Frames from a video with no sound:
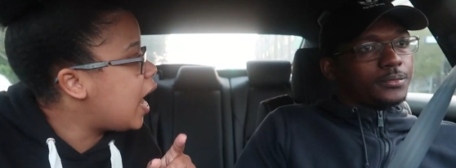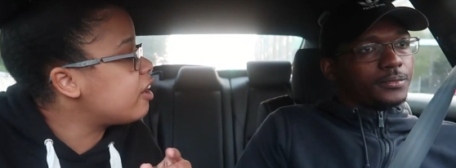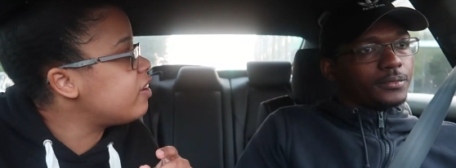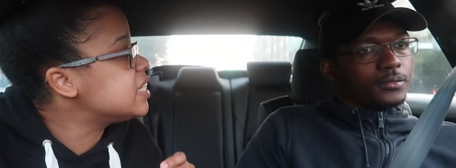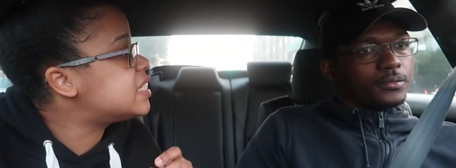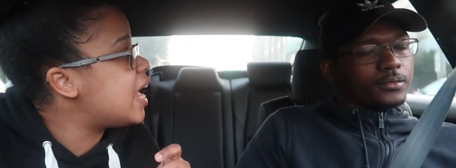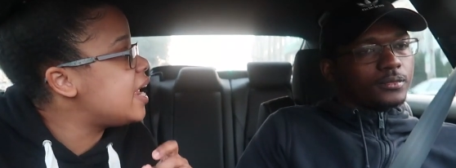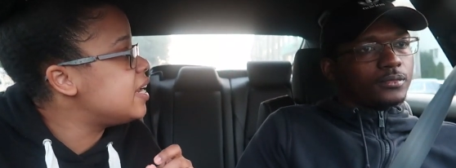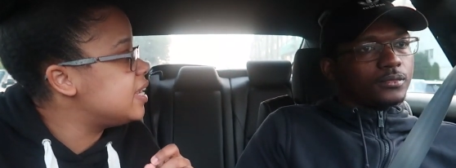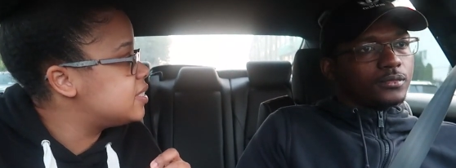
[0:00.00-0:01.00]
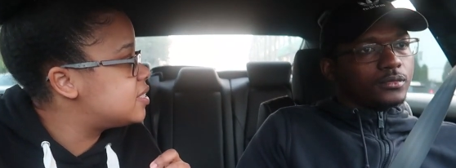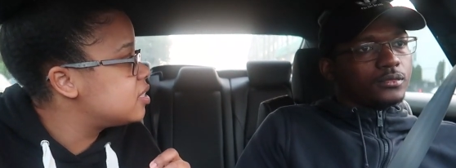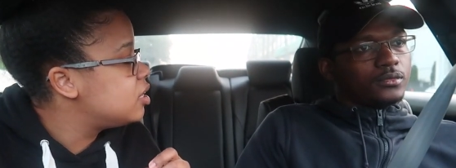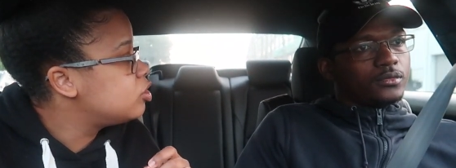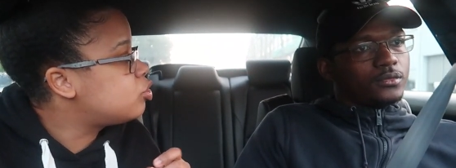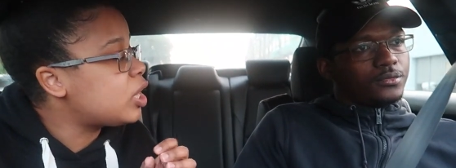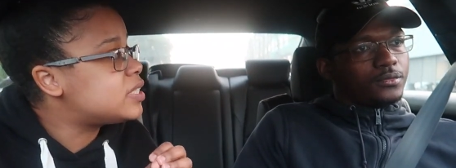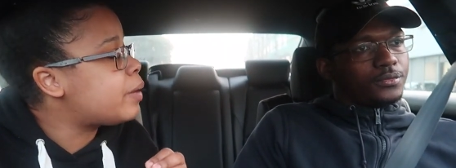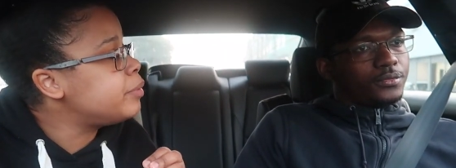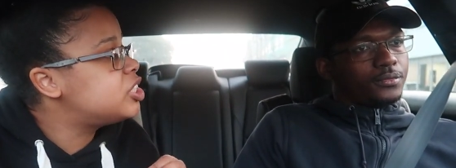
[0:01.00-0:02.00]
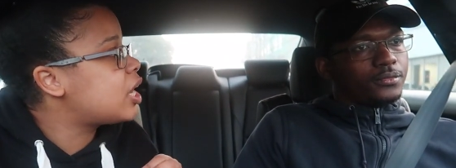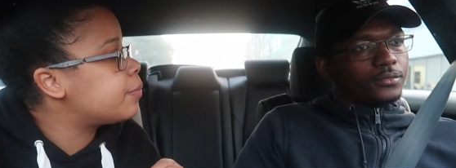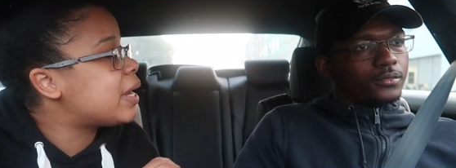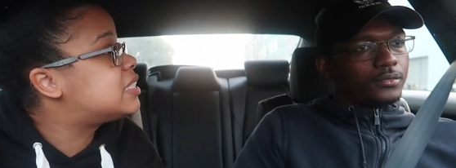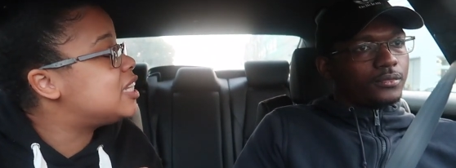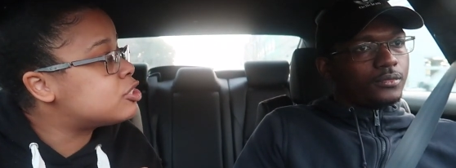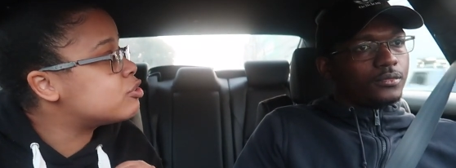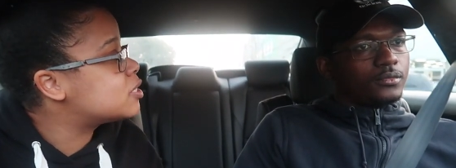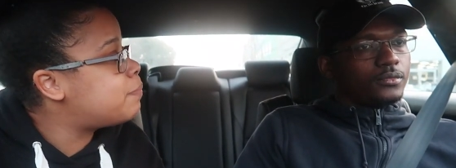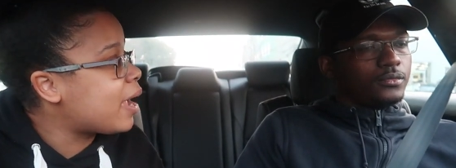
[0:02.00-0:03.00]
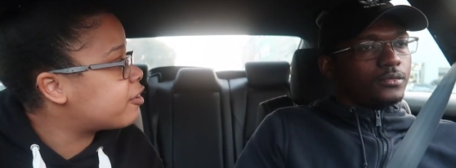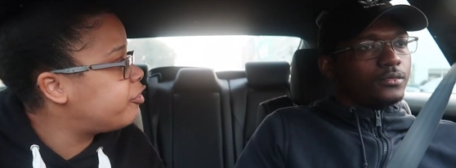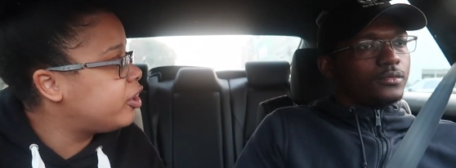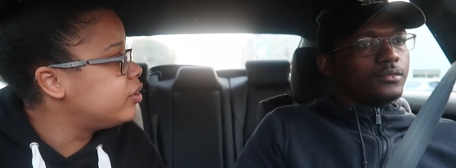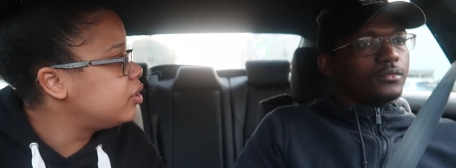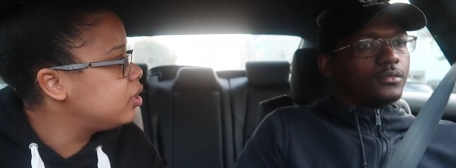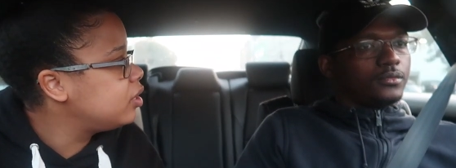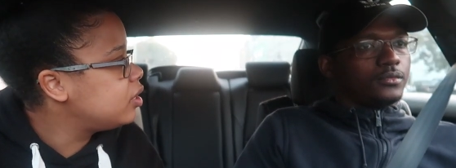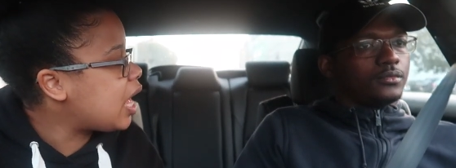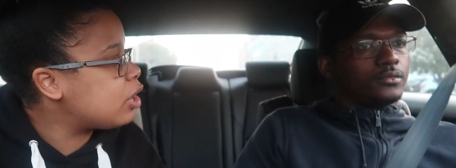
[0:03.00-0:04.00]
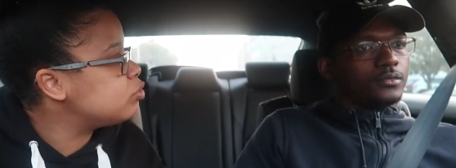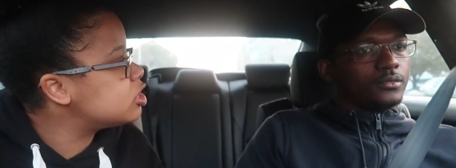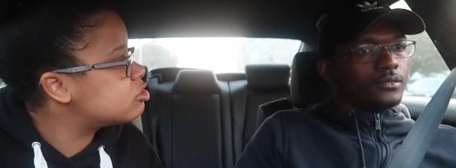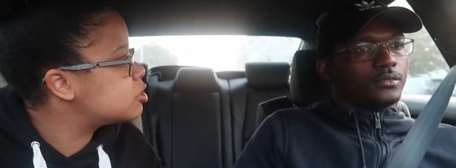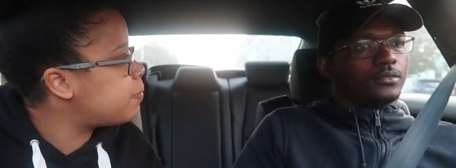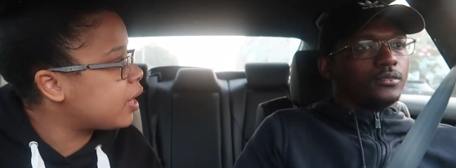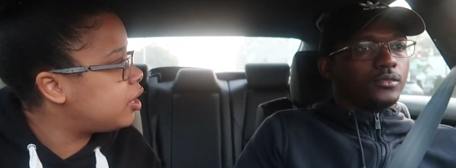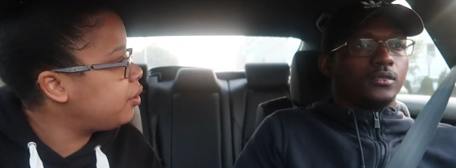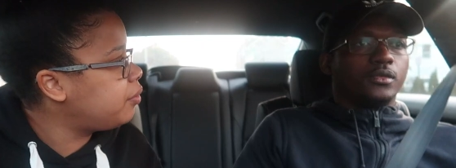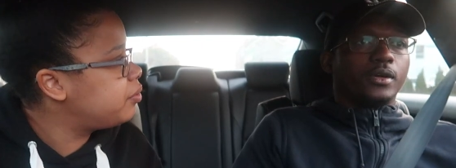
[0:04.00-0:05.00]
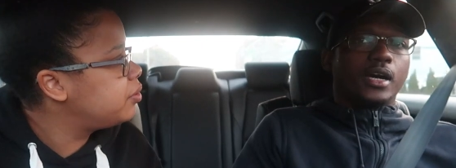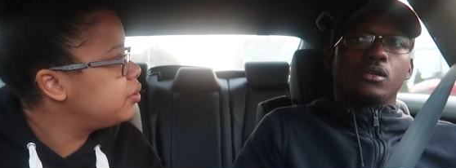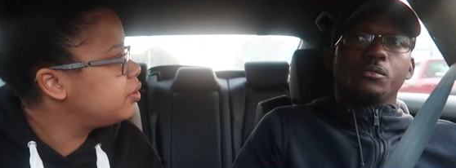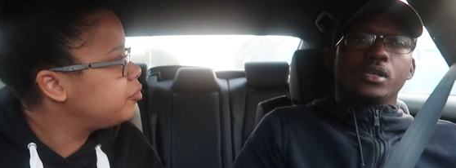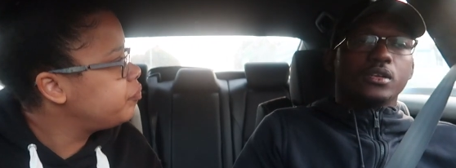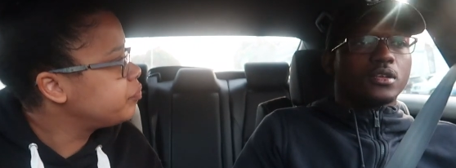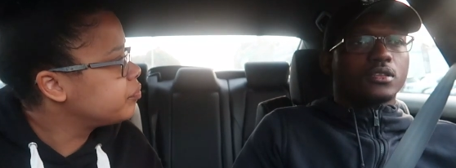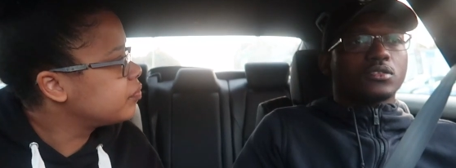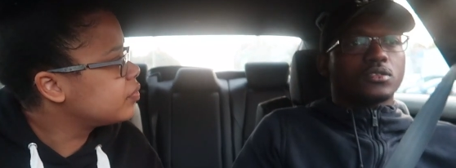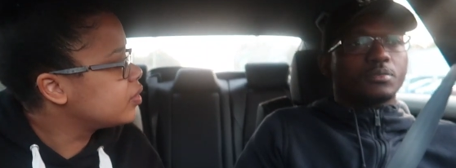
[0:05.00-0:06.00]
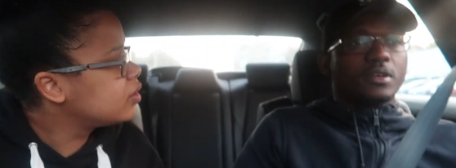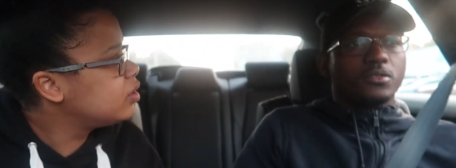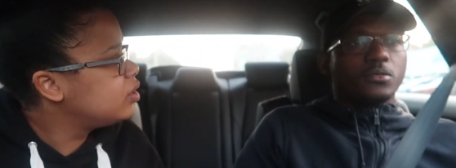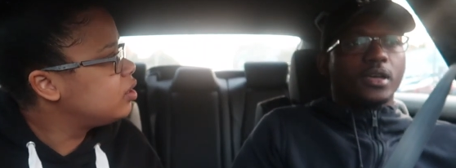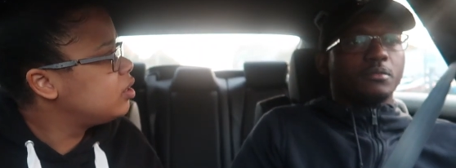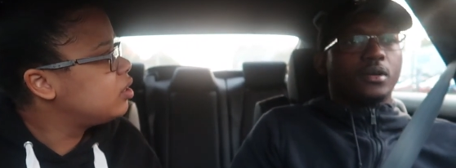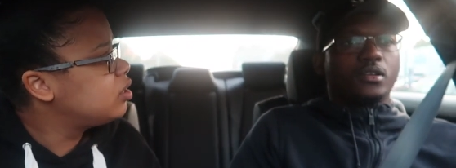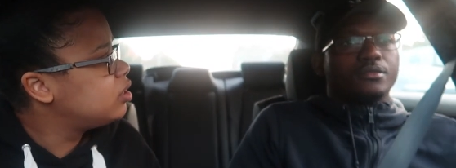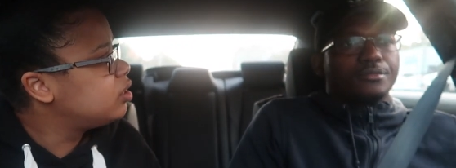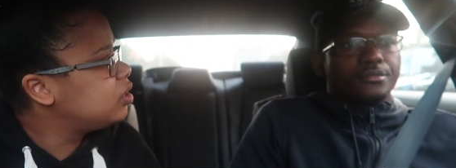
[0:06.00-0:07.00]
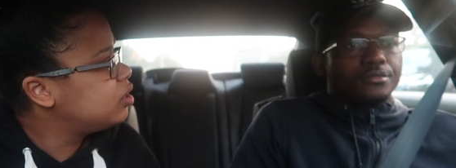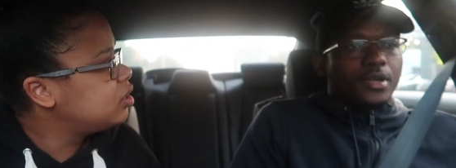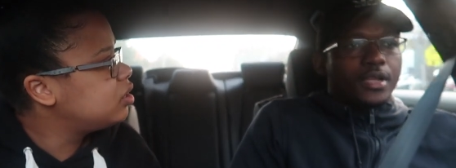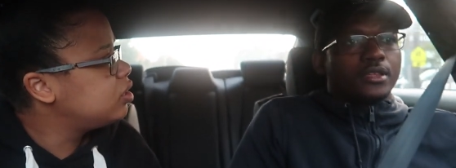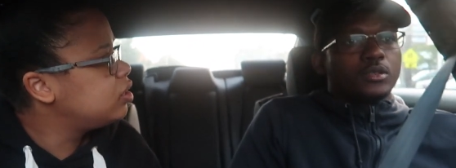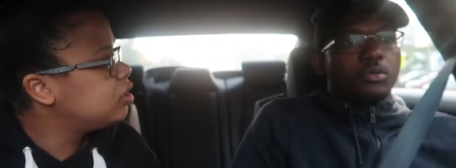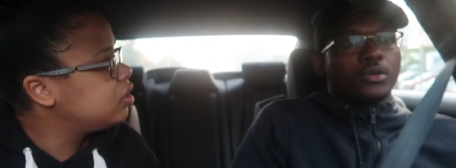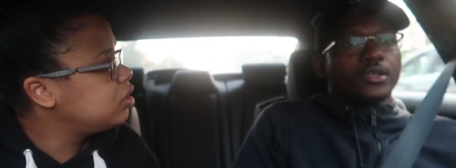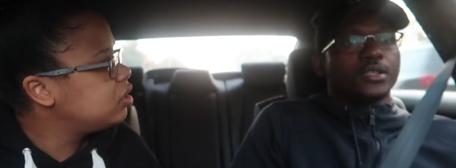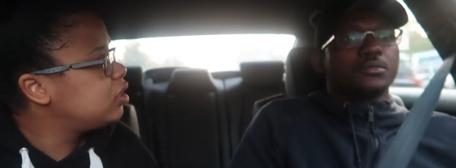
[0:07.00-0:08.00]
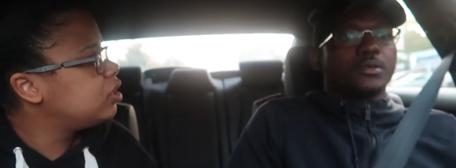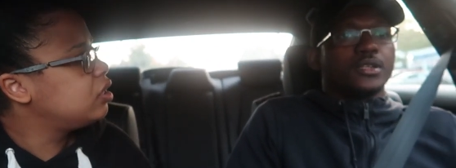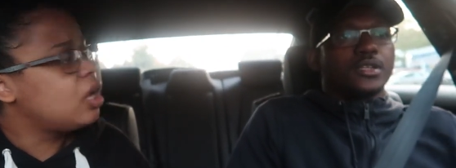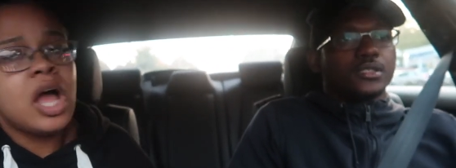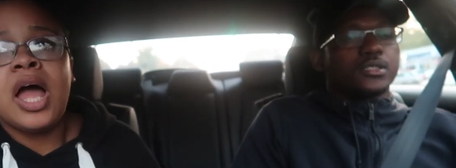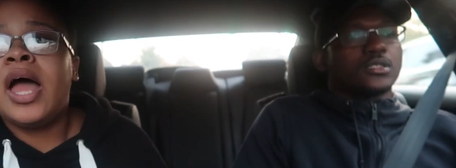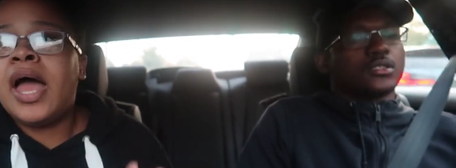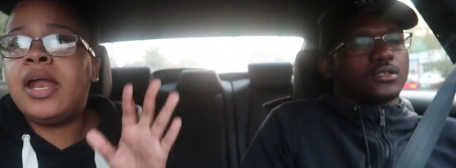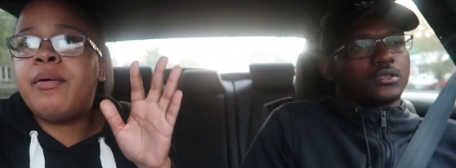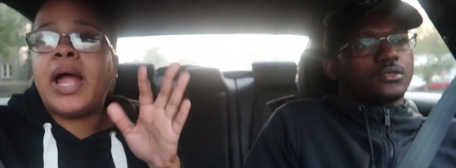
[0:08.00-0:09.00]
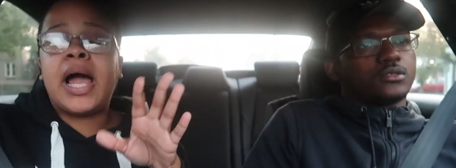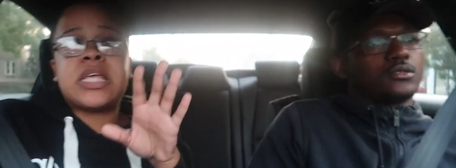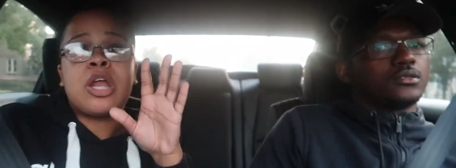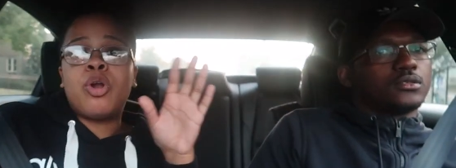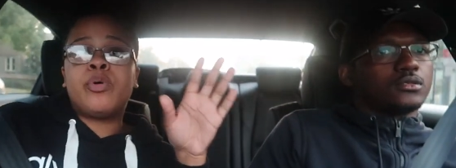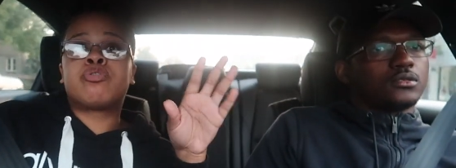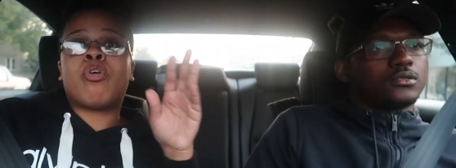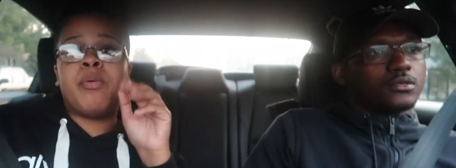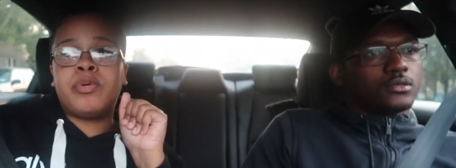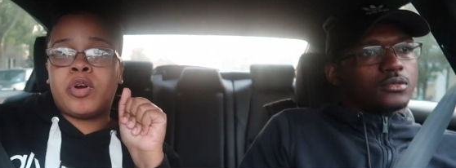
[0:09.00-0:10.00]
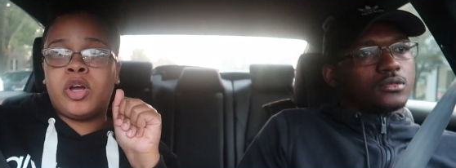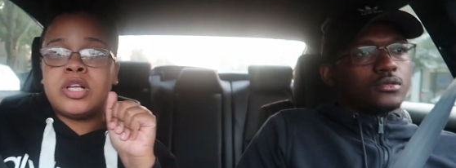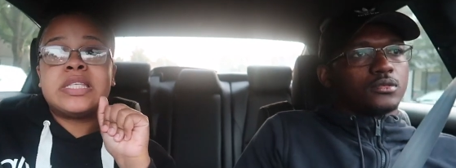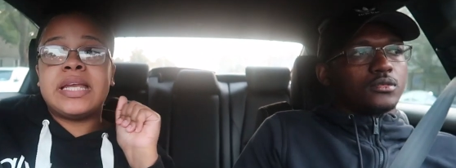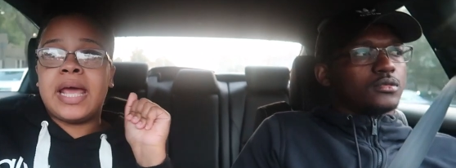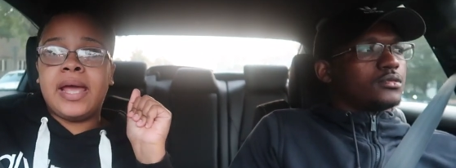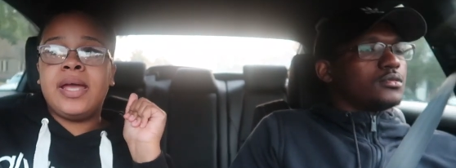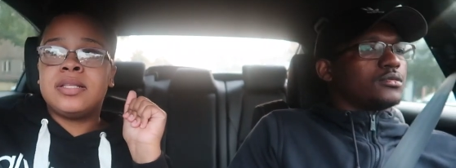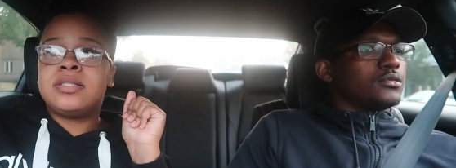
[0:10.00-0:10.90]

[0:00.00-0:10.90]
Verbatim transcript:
Speaker 1: I already said this. Do not tell me shut up. That's disrespectful. I don't disrespect you.
Speaker 2: Well, I don't mean it in a disrespectful way, but at this
Speaker 1: point, it is what it is. Anyway, guys, I don't know what's wrong with Rayon today.